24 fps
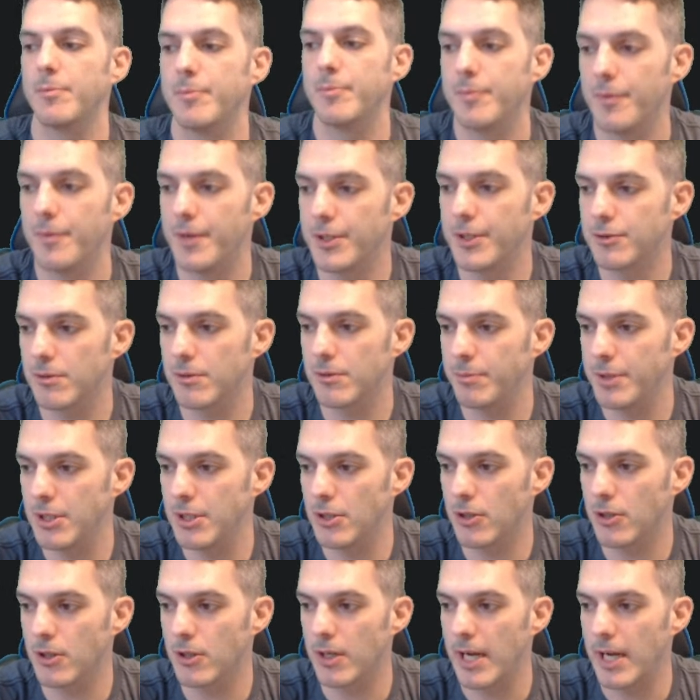this would be
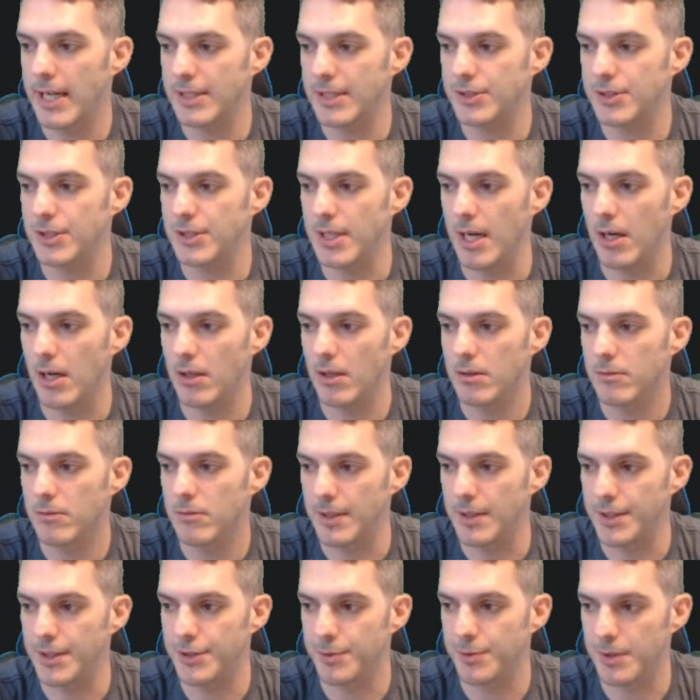your ACL,
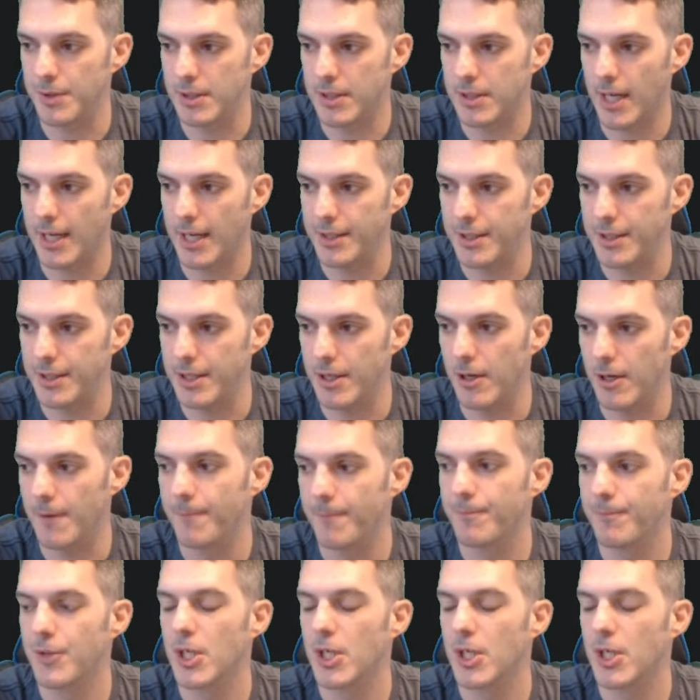right? This would get tied to here.